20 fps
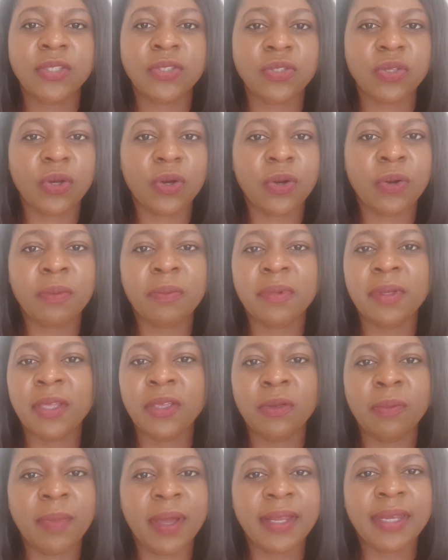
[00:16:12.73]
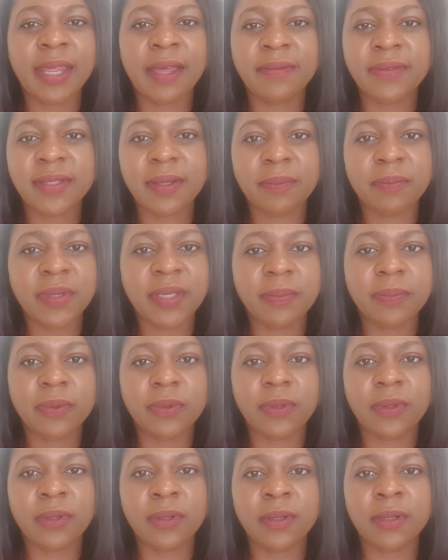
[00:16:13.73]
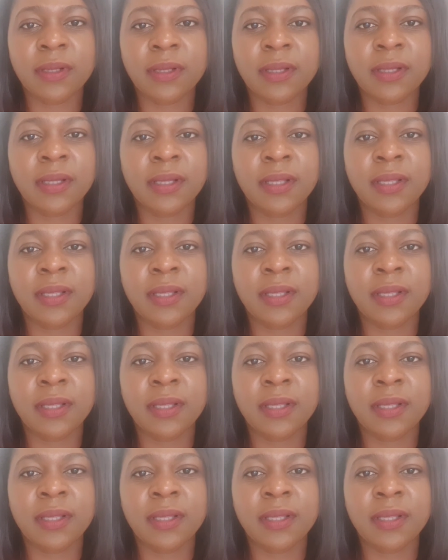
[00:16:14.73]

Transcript: So you might have some people,